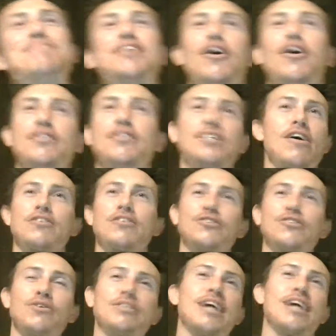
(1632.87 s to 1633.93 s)
no, the Seahawks are
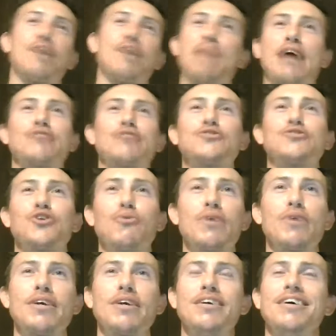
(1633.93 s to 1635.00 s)
going down. Packers are gonna
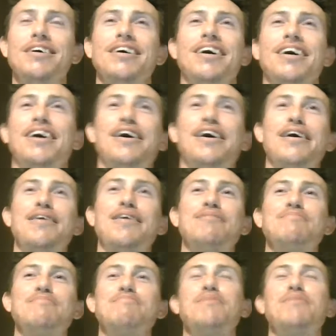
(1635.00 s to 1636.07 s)
win.
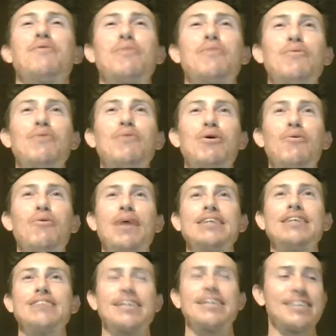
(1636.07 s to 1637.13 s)
But we will
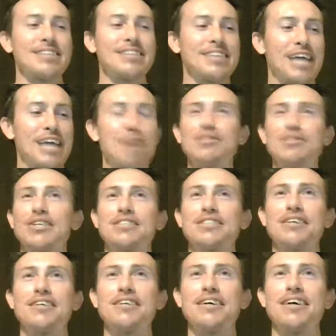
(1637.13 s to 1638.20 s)
wait. So I think the game is on
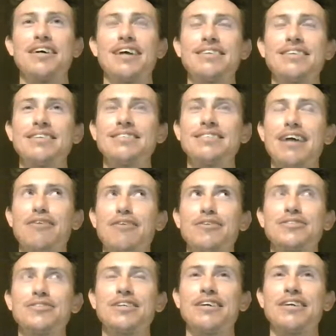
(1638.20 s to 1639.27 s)
Sunday. I think it's Saturday or
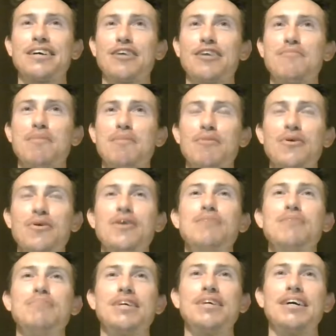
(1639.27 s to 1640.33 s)
Sunday. I can't remember.
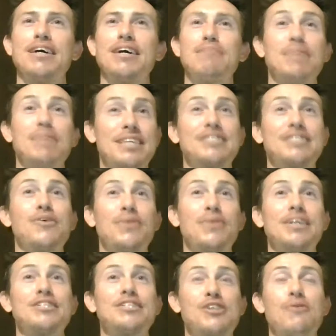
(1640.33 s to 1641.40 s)
But it's going
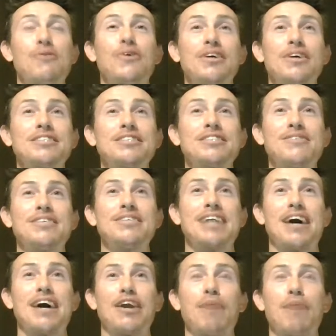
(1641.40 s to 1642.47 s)

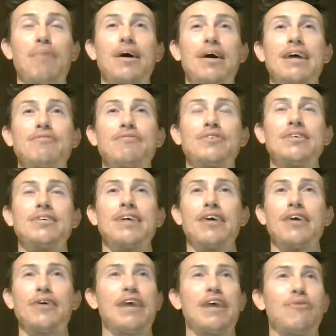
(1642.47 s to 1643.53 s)
down. I'll probably have to.
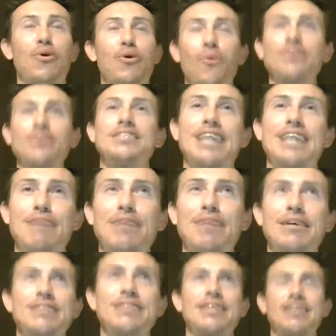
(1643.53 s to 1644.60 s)
I can't record the damn
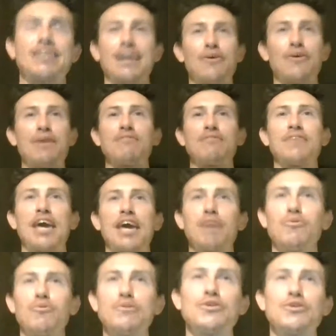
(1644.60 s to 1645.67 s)
game because I don't have
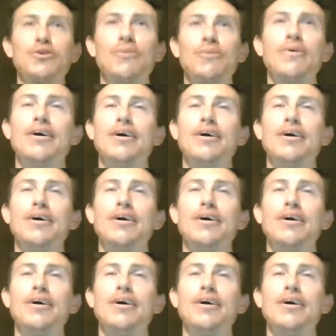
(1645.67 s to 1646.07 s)
cable. So